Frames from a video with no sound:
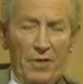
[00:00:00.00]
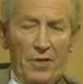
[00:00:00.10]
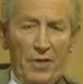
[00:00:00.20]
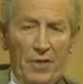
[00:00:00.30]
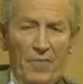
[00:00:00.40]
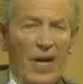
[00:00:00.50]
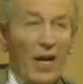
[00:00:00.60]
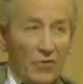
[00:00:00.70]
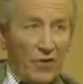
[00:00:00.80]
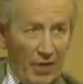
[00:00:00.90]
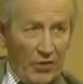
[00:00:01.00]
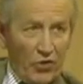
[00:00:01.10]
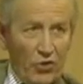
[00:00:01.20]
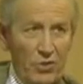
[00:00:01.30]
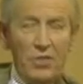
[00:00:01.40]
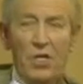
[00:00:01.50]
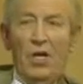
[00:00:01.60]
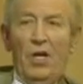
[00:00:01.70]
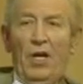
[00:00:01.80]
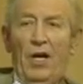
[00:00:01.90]
cultivation,
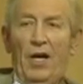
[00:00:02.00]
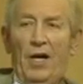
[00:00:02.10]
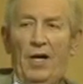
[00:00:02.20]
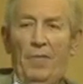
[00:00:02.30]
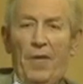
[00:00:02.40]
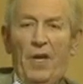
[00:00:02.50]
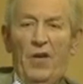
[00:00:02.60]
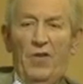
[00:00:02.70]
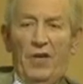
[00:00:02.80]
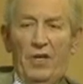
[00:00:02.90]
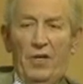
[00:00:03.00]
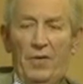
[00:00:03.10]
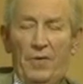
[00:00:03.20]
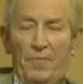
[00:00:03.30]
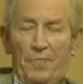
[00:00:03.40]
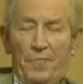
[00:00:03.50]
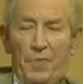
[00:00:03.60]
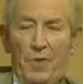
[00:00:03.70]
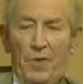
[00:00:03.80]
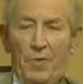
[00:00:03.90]
the
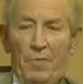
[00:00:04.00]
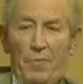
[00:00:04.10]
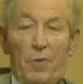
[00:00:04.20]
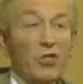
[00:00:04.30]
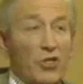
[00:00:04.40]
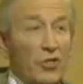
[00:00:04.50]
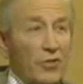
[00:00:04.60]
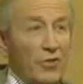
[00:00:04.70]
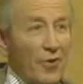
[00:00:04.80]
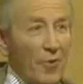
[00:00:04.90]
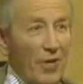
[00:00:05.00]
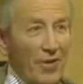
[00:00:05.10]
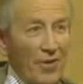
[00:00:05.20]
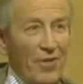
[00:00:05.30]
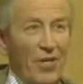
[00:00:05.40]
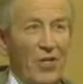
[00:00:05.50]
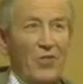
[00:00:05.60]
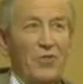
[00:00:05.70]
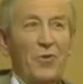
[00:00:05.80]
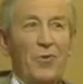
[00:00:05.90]
permission to the will
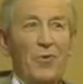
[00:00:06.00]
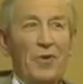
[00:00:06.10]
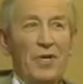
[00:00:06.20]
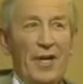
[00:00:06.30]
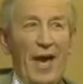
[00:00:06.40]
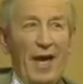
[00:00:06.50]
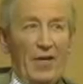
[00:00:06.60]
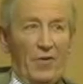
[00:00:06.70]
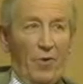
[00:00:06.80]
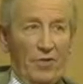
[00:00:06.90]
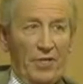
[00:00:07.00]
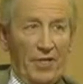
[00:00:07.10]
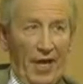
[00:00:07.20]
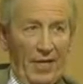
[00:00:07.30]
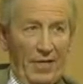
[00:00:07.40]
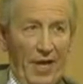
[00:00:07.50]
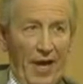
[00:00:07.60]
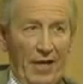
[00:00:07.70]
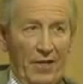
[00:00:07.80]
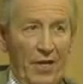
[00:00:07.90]
to enact what it can enact
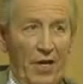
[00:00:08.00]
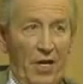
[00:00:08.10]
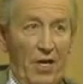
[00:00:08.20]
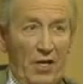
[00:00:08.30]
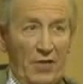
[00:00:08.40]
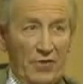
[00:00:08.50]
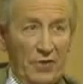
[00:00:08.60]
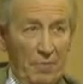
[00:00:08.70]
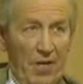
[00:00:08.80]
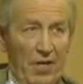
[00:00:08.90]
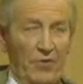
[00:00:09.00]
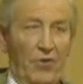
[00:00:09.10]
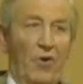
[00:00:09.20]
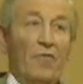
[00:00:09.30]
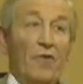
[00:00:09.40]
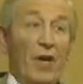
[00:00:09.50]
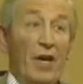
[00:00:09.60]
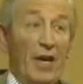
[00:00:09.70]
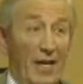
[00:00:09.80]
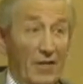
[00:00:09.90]
is part of a
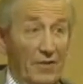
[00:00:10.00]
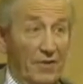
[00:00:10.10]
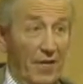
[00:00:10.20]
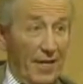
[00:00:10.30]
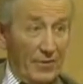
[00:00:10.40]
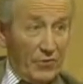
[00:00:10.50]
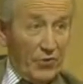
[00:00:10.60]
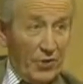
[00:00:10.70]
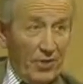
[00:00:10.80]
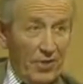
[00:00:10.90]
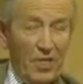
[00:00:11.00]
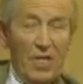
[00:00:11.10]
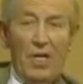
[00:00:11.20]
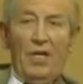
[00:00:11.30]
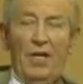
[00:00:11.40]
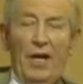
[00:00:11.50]
healthy culture. Now,